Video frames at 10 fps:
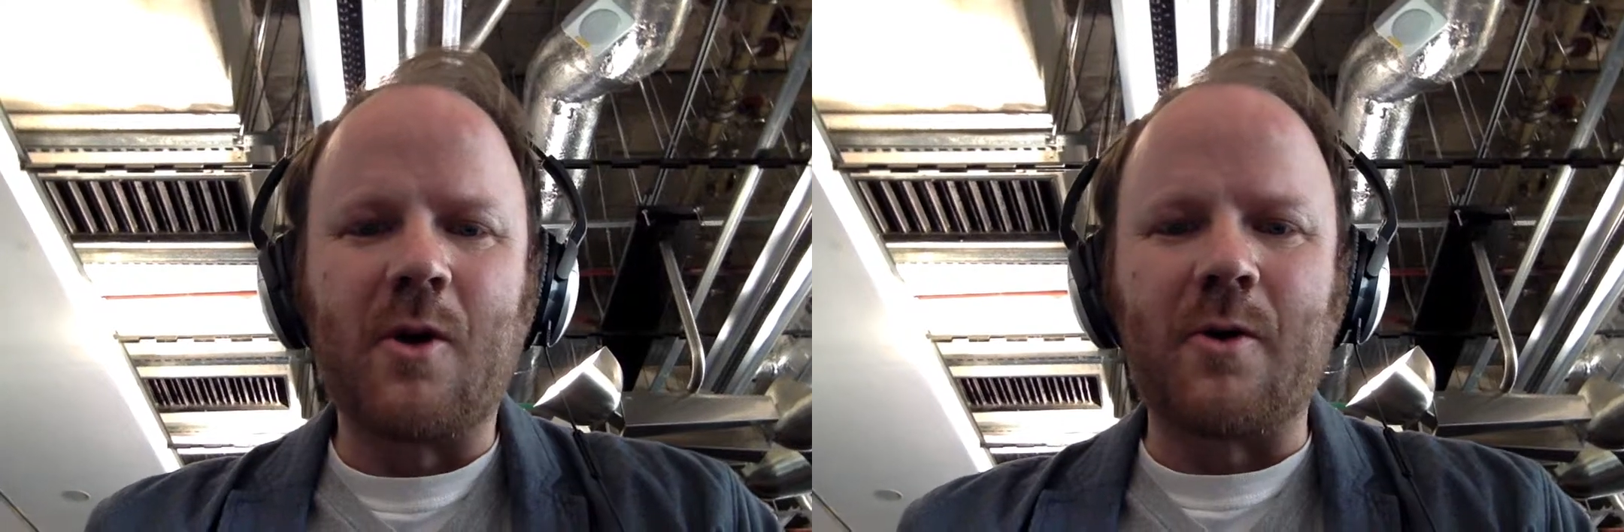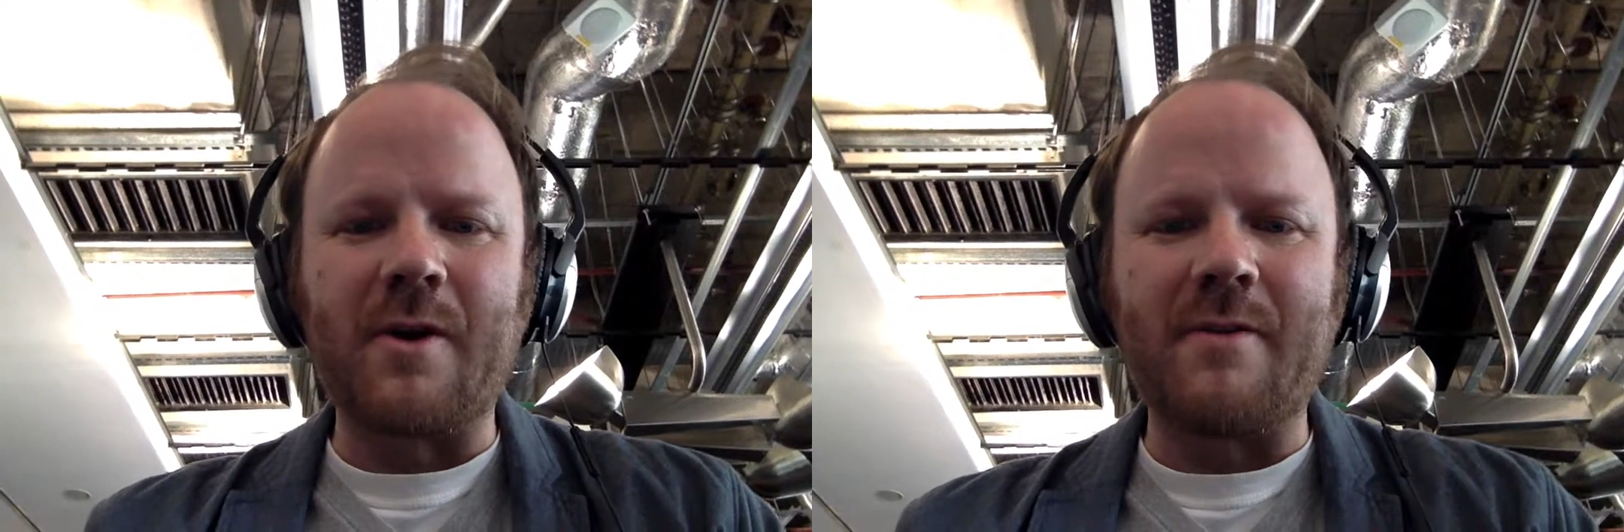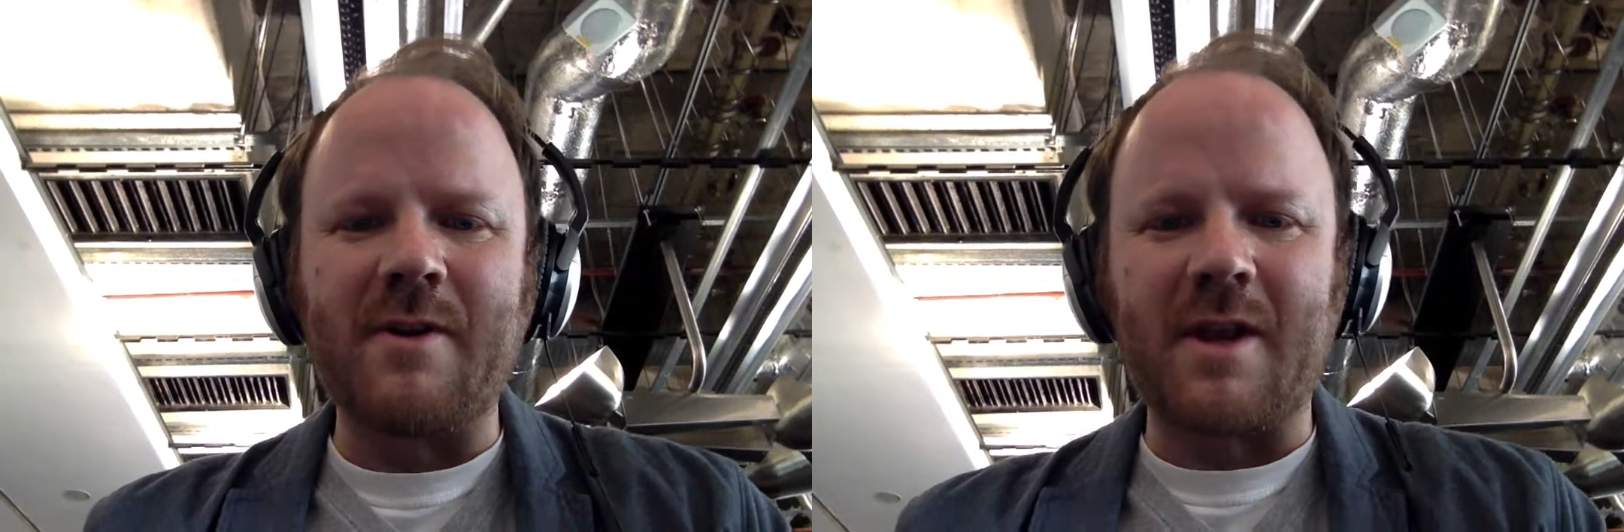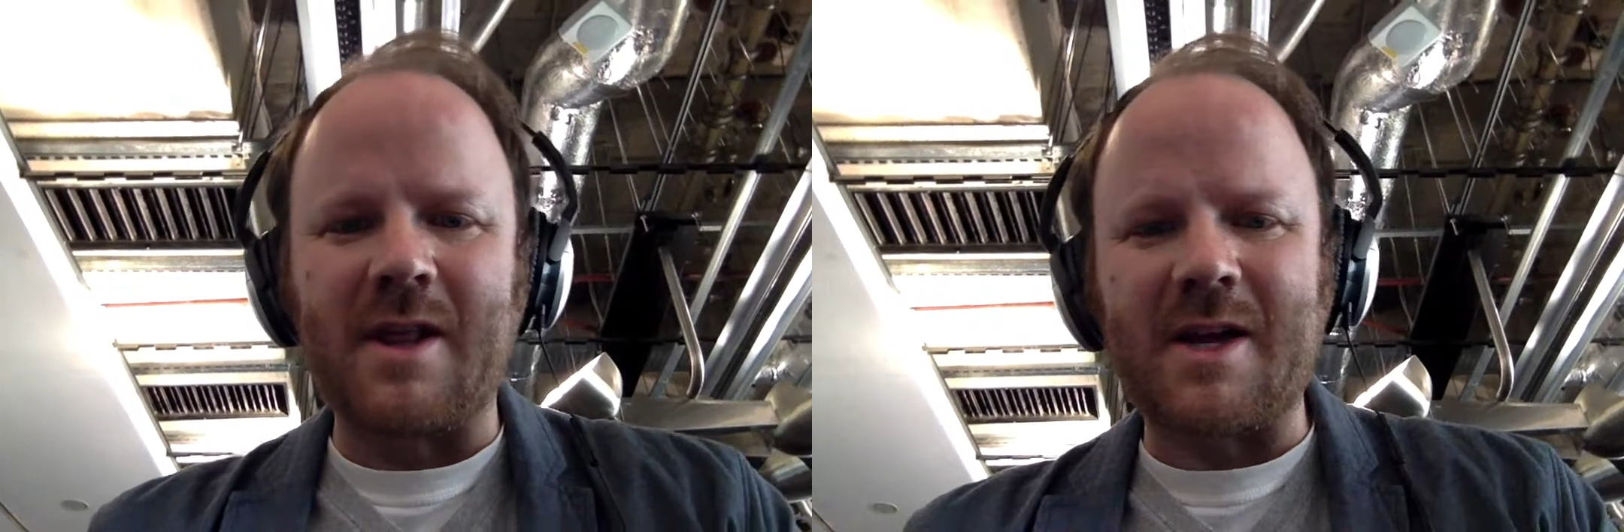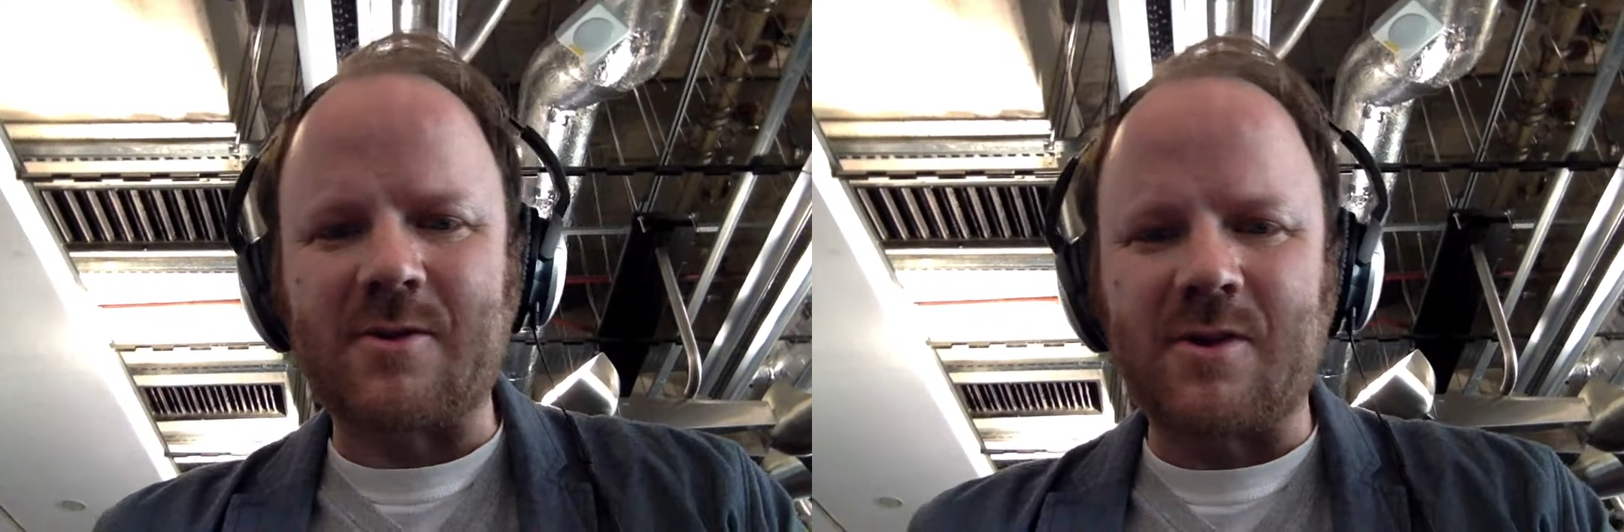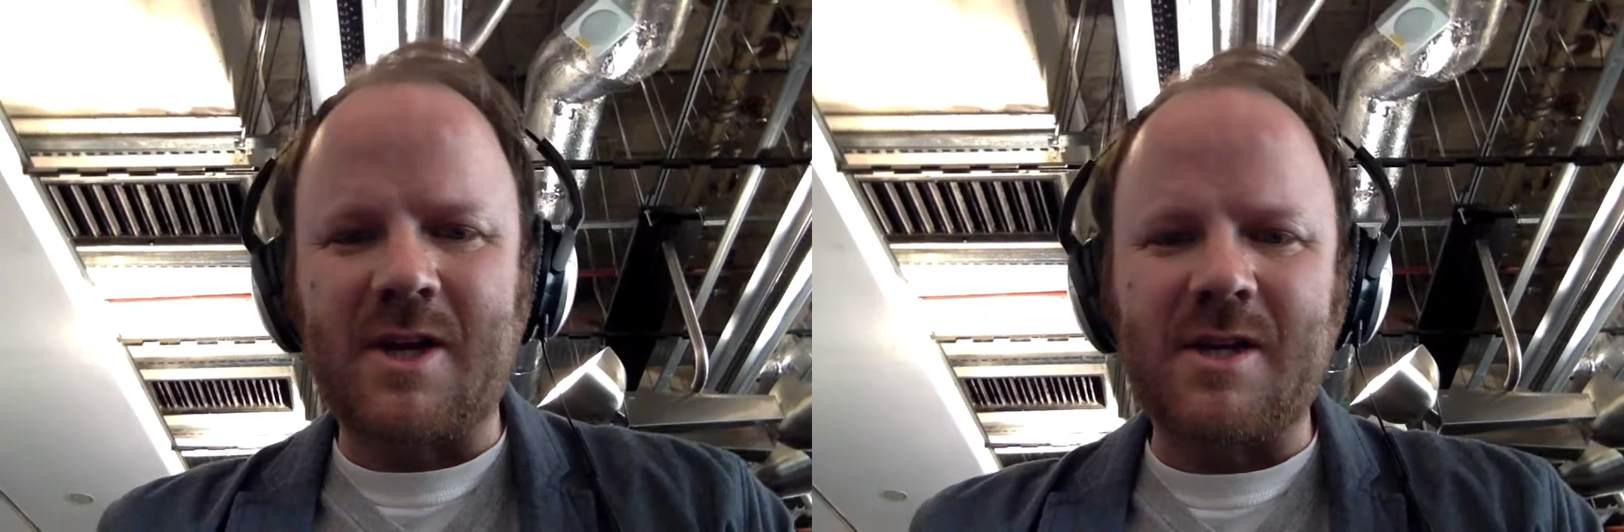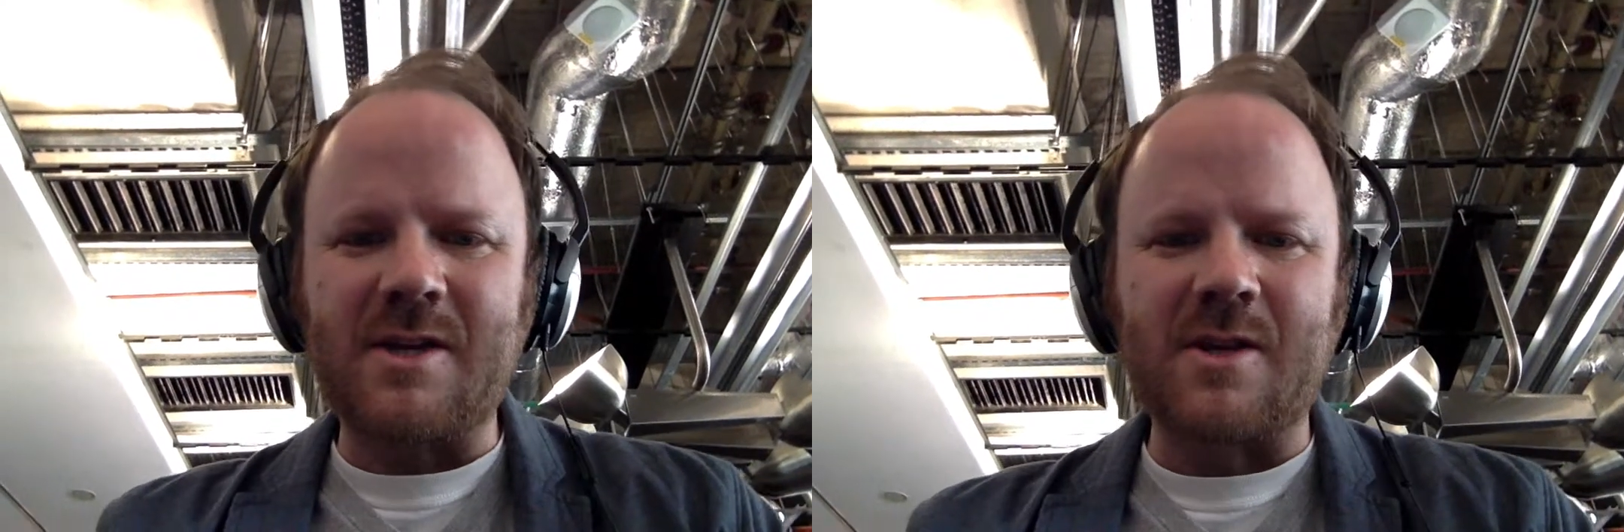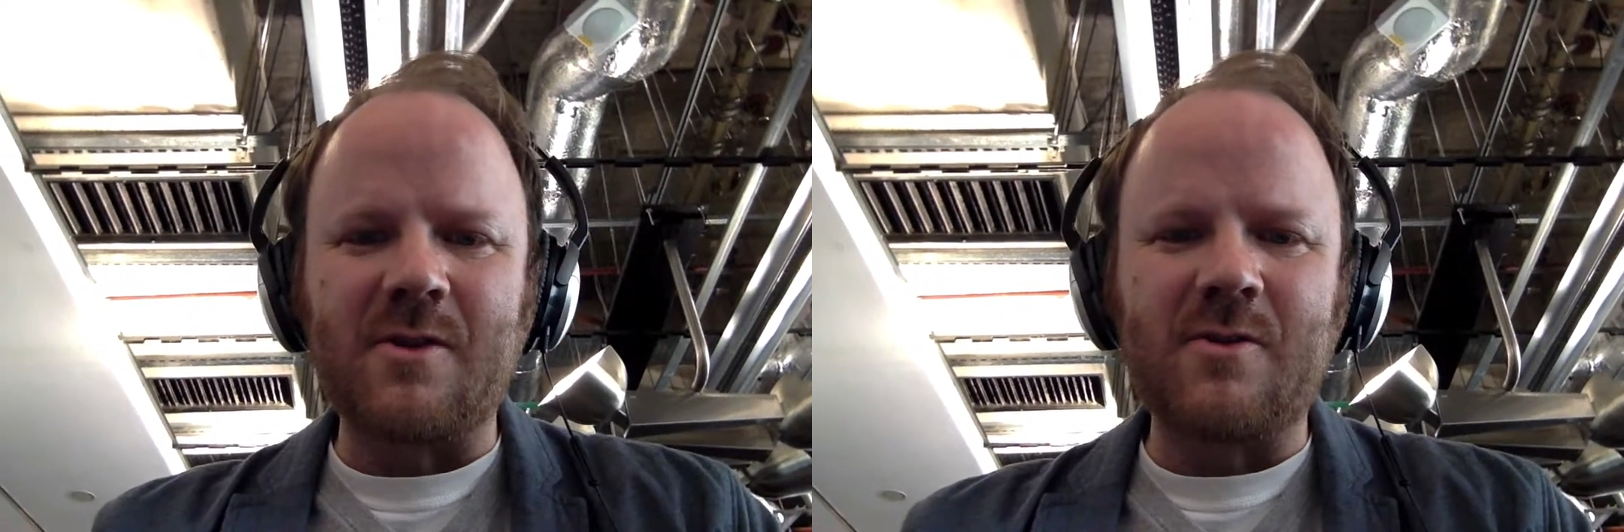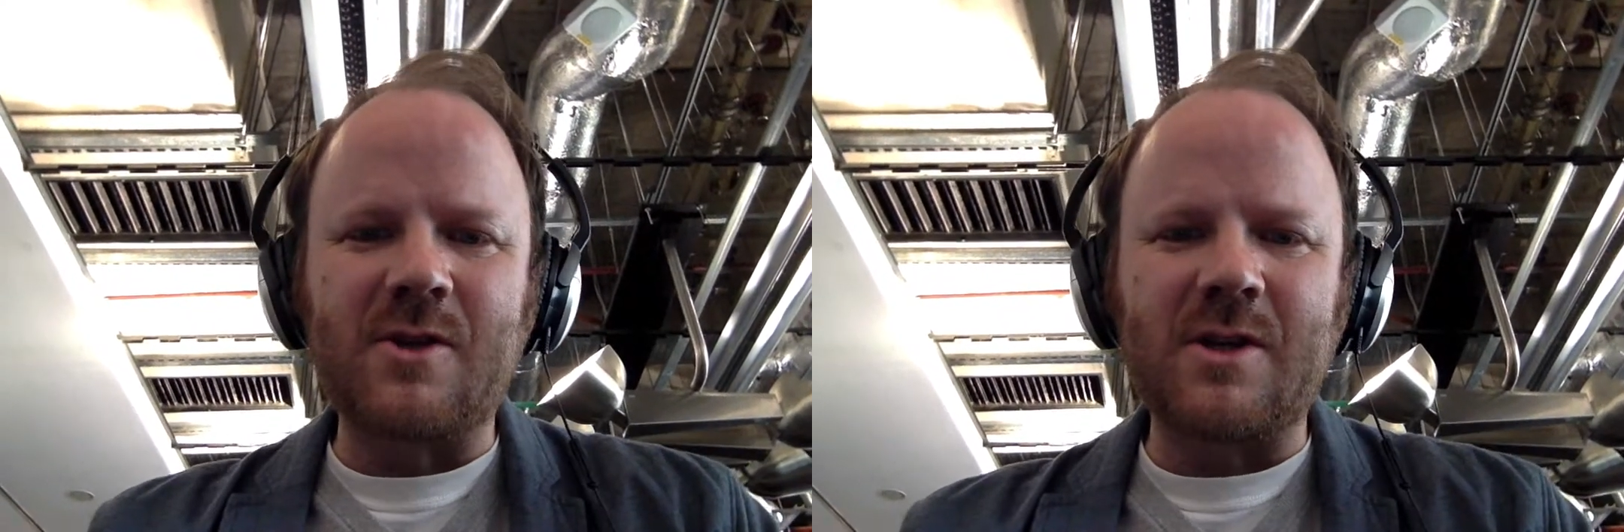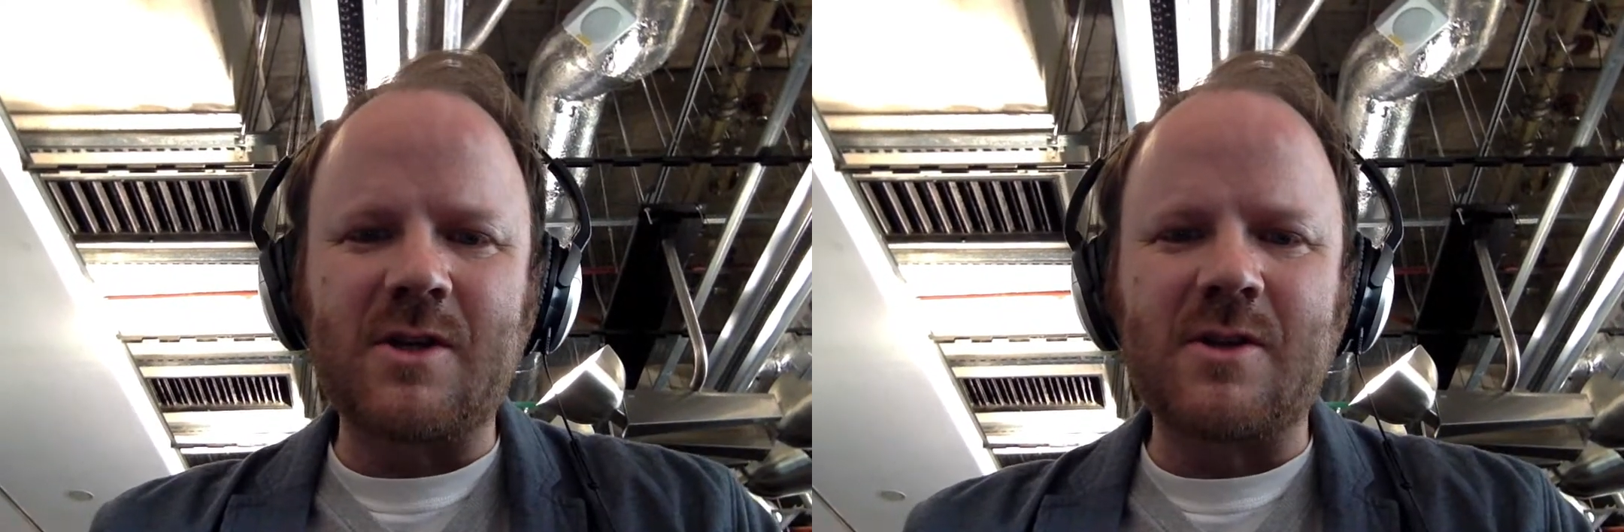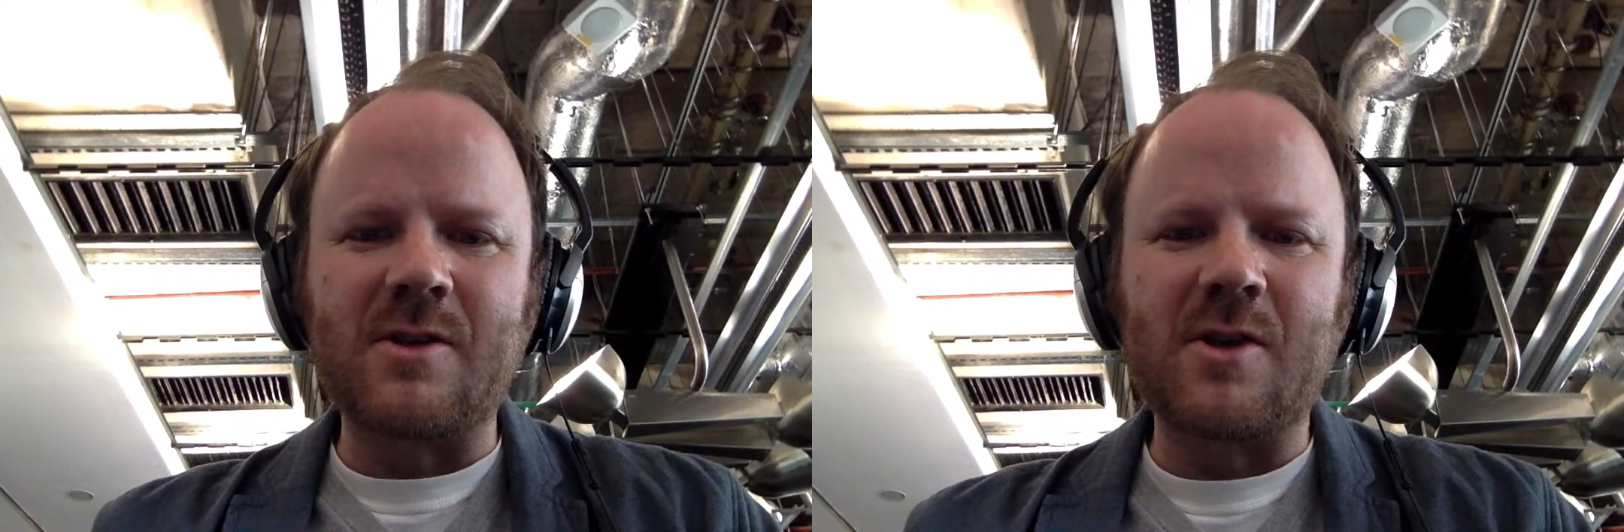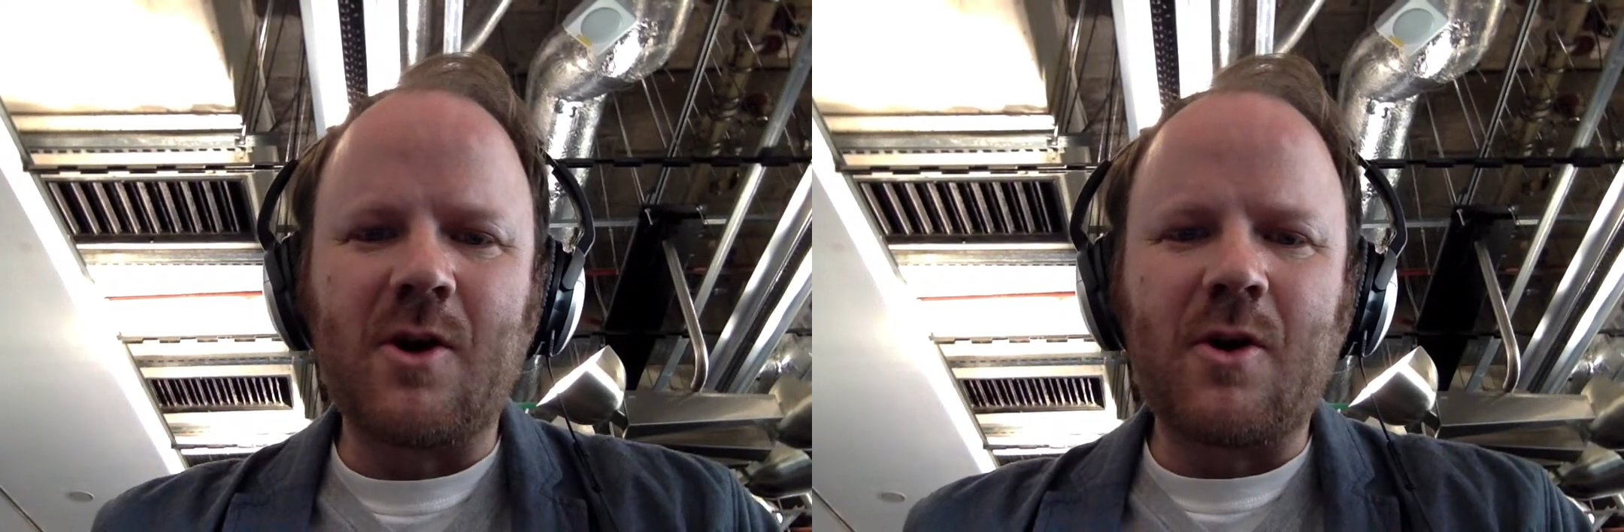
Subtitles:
or even electrolyte solutions